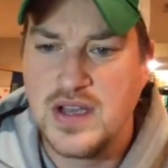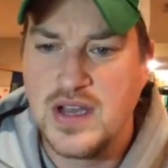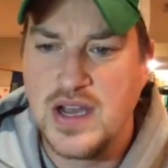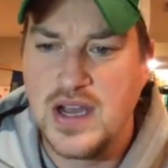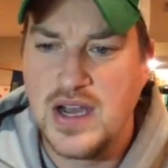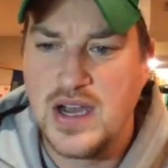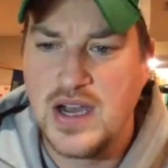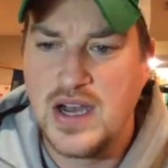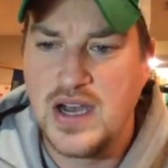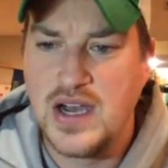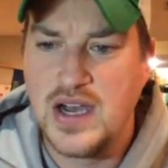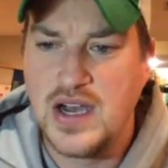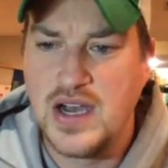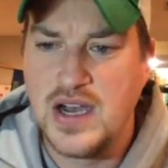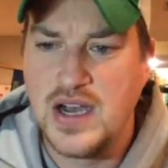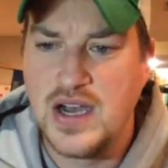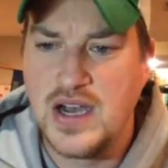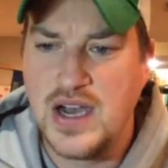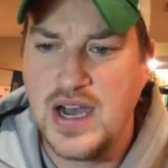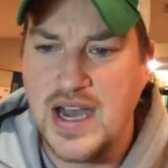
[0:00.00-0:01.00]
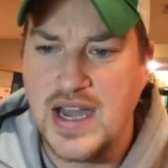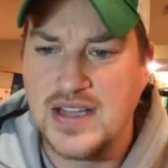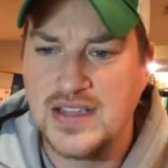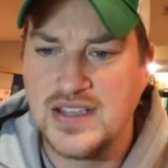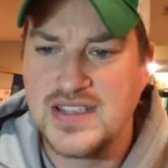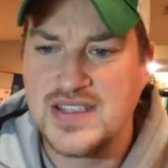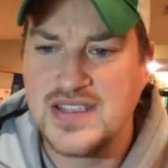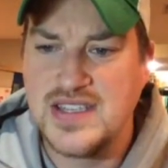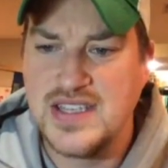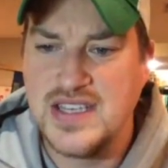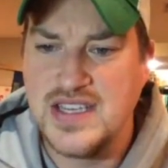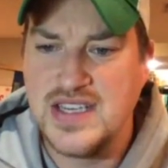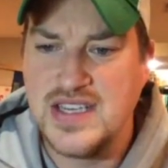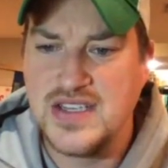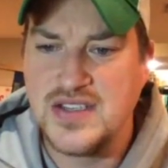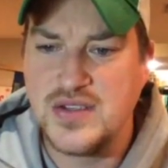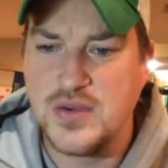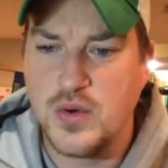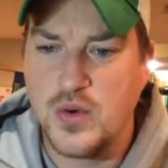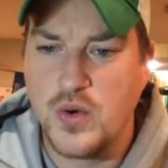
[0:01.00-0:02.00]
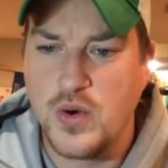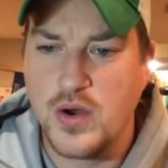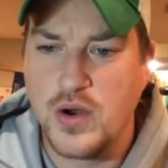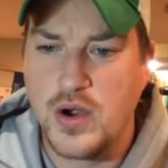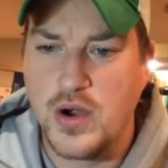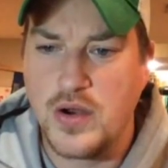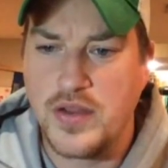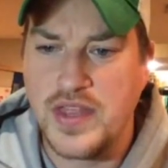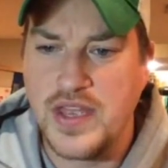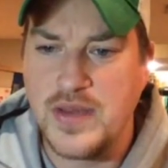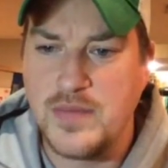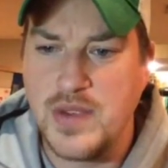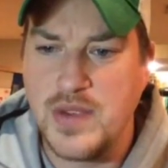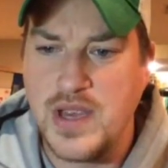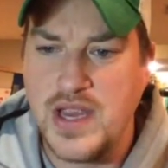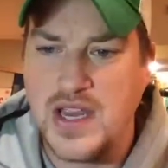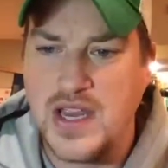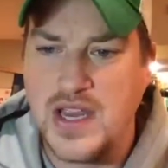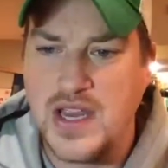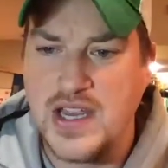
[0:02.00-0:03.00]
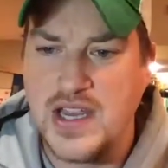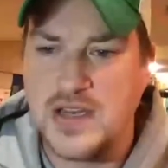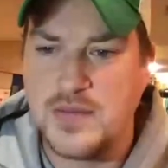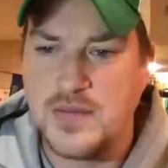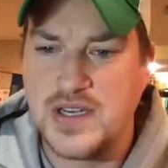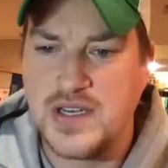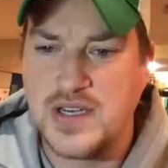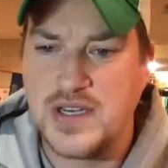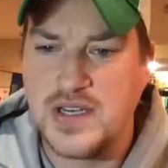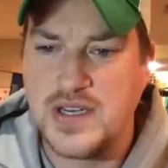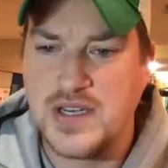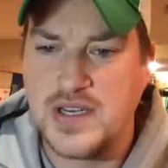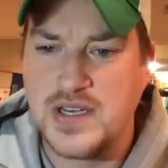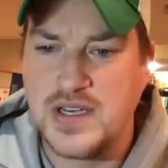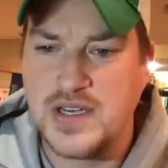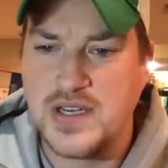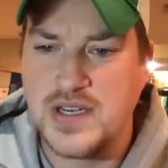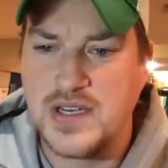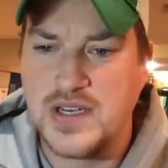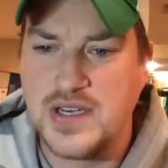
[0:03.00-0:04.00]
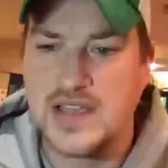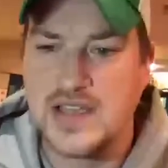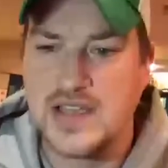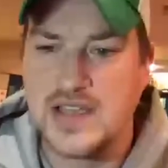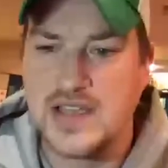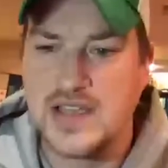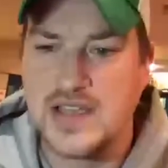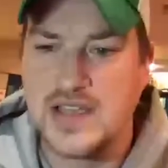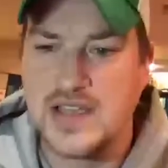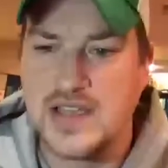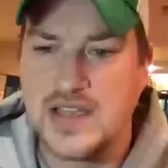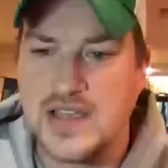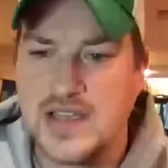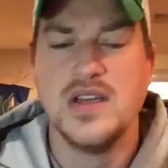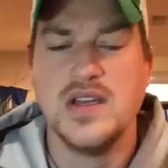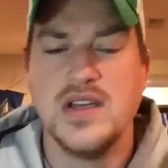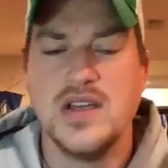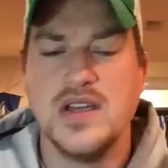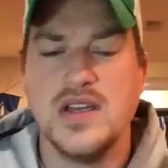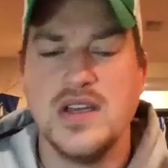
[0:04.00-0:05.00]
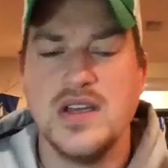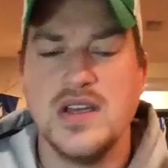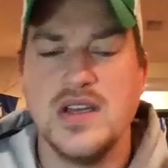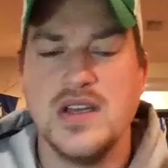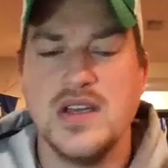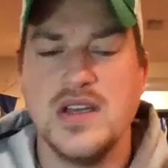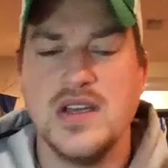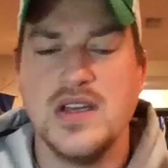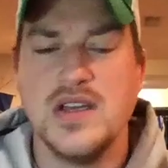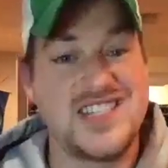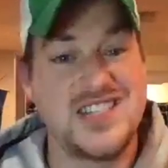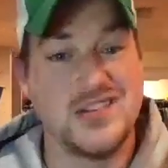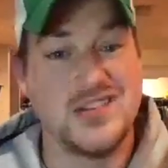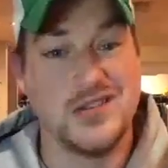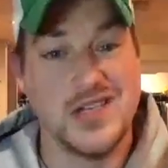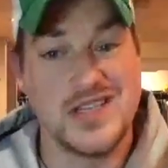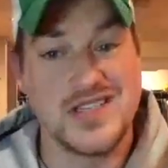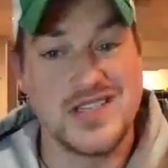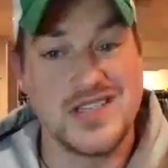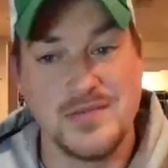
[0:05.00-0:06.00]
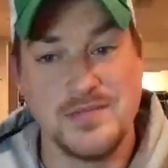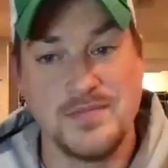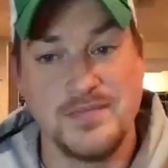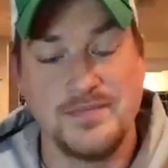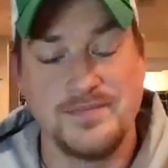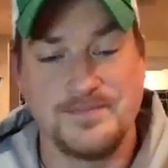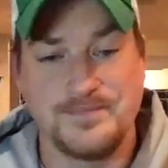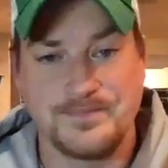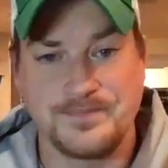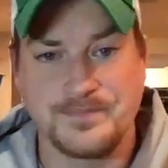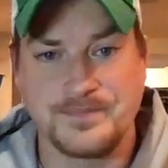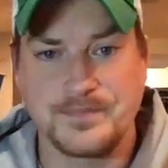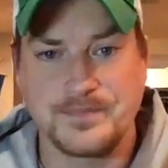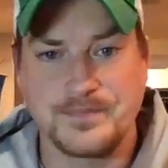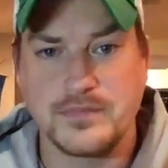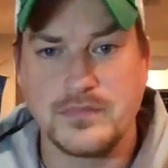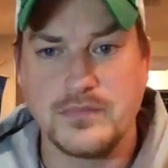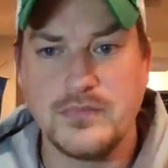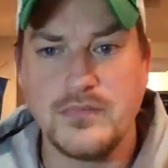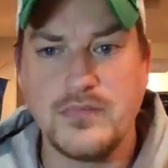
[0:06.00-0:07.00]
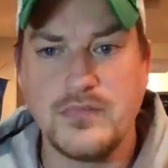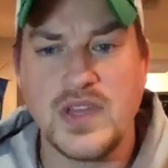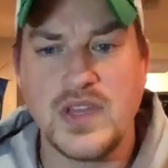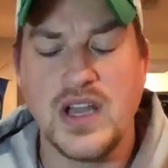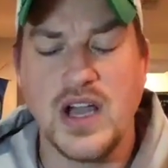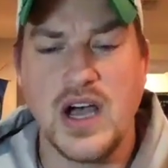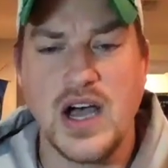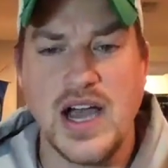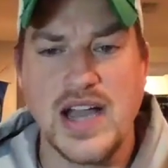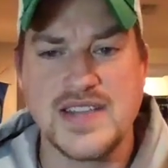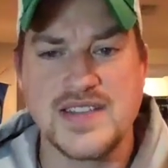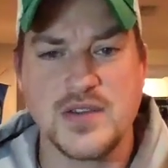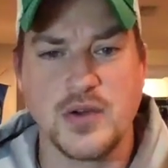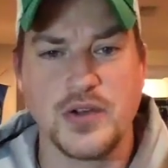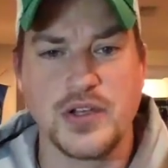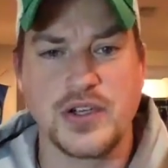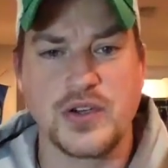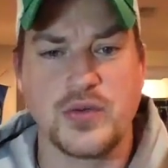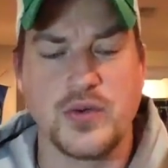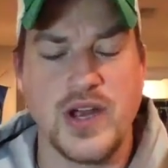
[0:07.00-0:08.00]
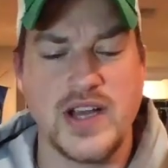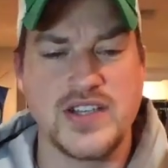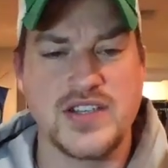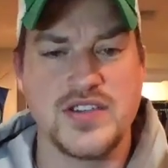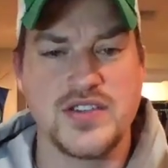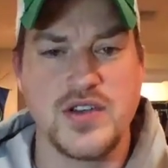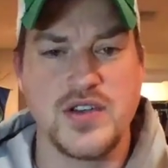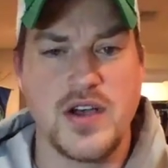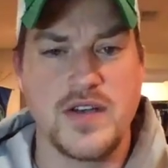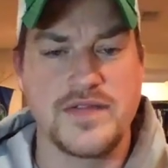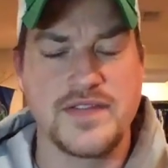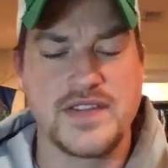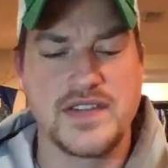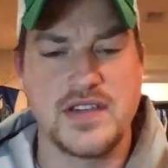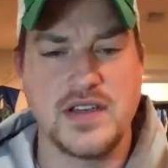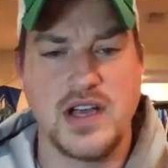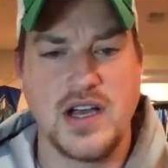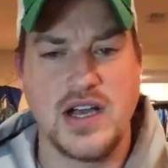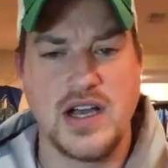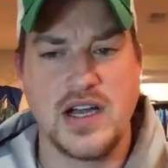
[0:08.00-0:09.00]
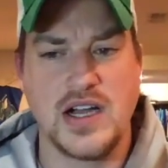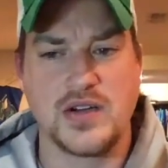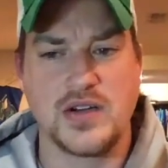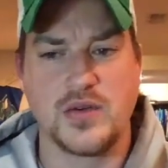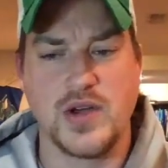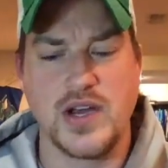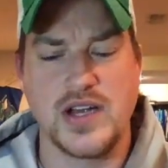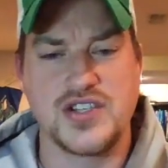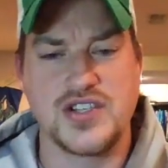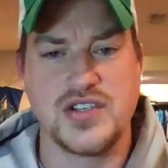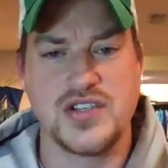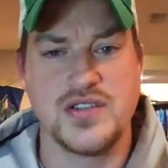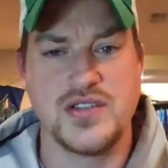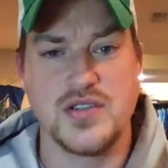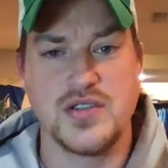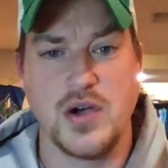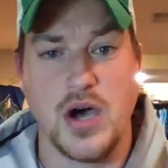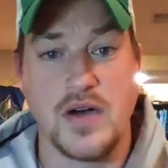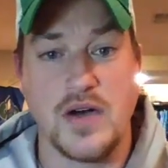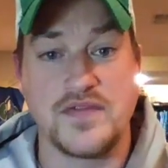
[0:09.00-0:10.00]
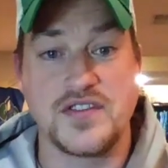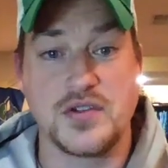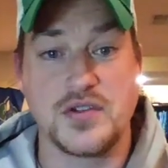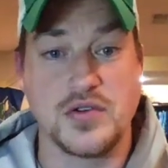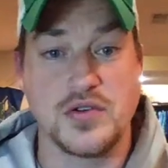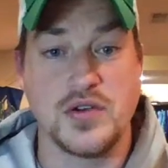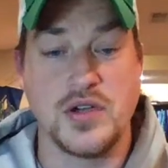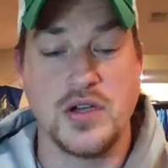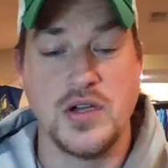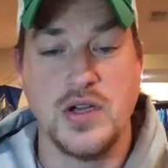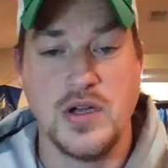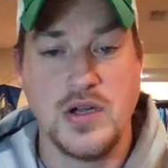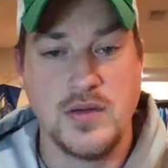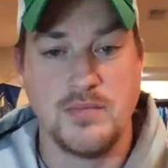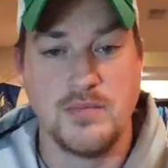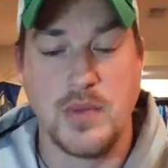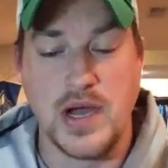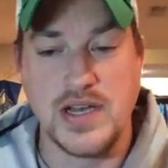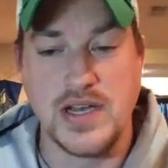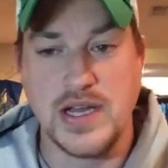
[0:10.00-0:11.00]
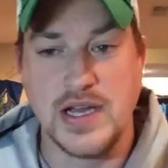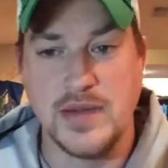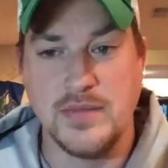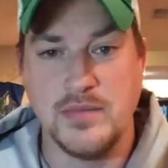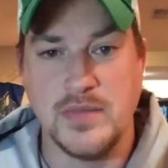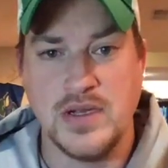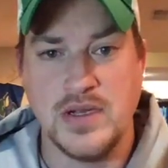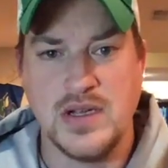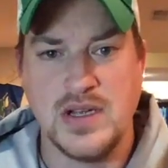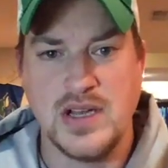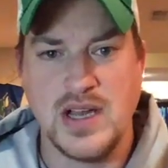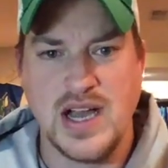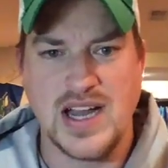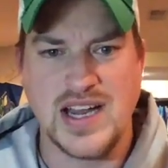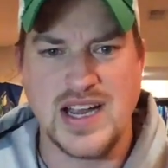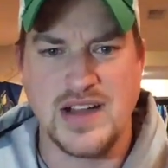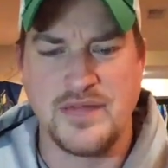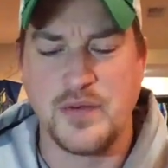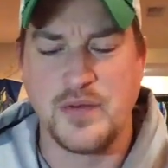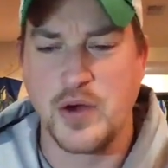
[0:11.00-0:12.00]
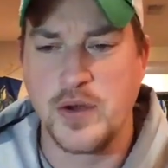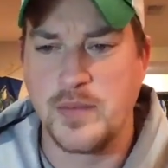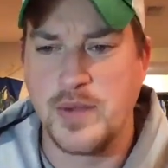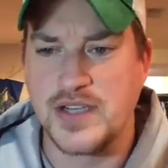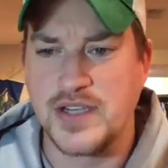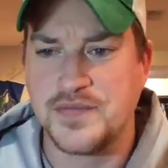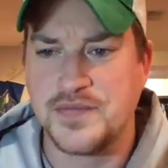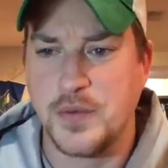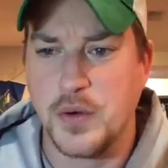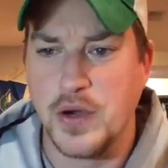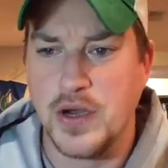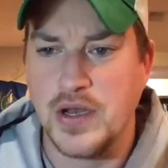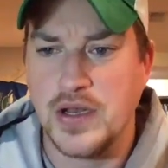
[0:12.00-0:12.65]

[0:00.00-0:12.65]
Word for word: Uh, I list these, or are they banned because they might get in the wrong hands? Donna, I'd still list them. Uh, I sold a corrections office, uh, corrections officer button up. I got forty bucks for it.